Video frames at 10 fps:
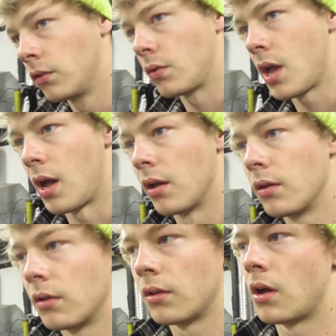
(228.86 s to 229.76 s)
So yeah,
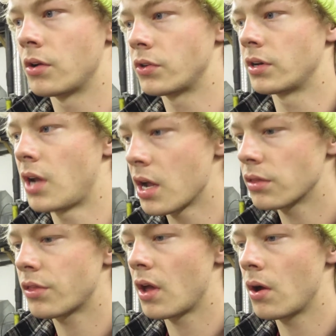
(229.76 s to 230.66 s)

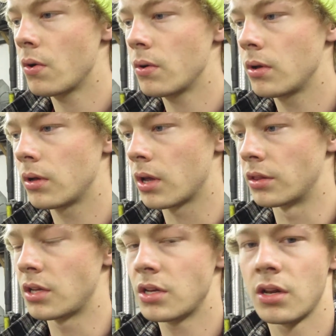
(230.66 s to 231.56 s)
109 thou,
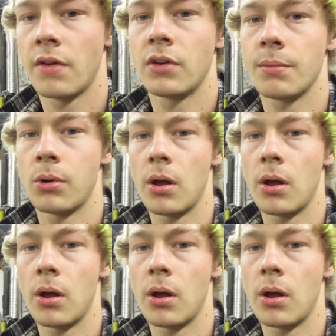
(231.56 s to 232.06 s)
and they didn't have any